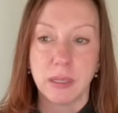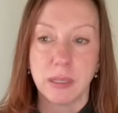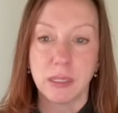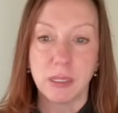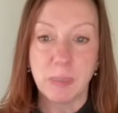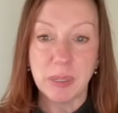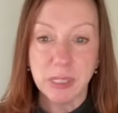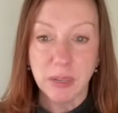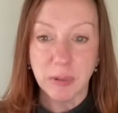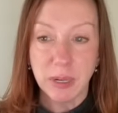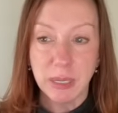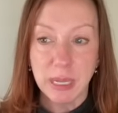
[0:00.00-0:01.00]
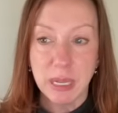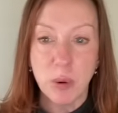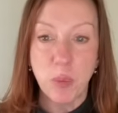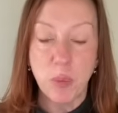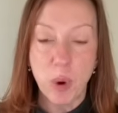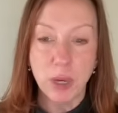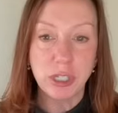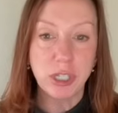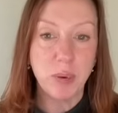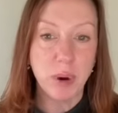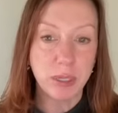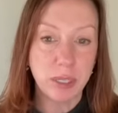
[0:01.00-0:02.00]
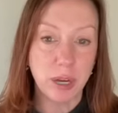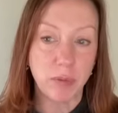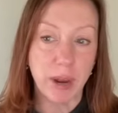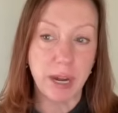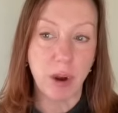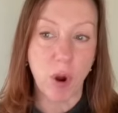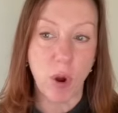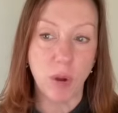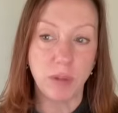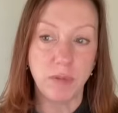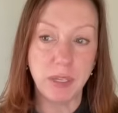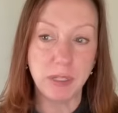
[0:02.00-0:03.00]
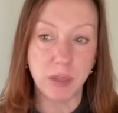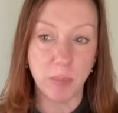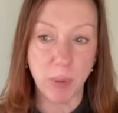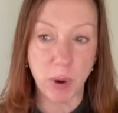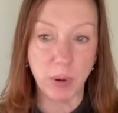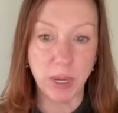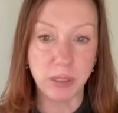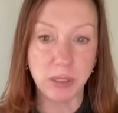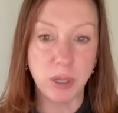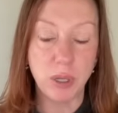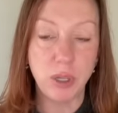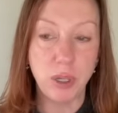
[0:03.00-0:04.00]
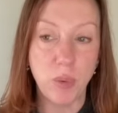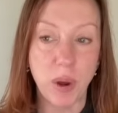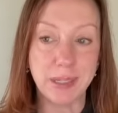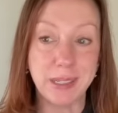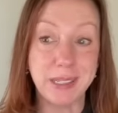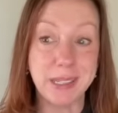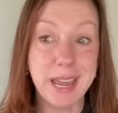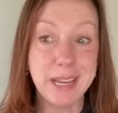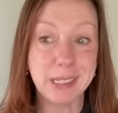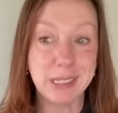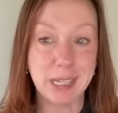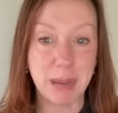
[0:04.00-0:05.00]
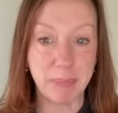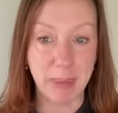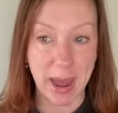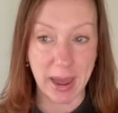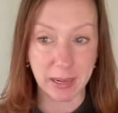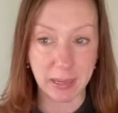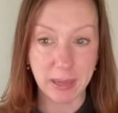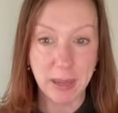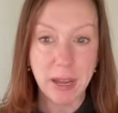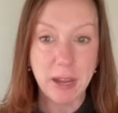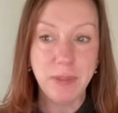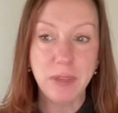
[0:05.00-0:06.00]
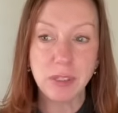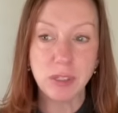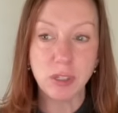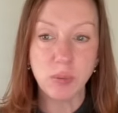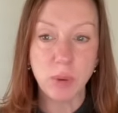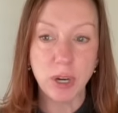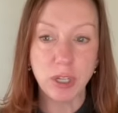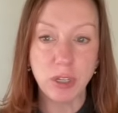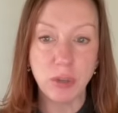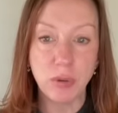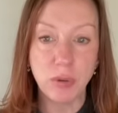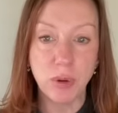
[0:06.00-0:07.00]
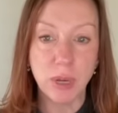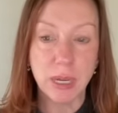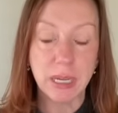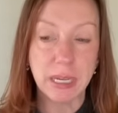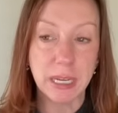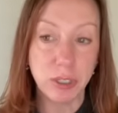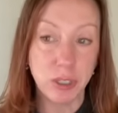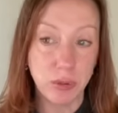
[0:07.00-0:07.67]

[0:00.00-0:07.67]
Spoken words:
Specifically, once you are done writing all of these components, you want to take a step back. This is where you can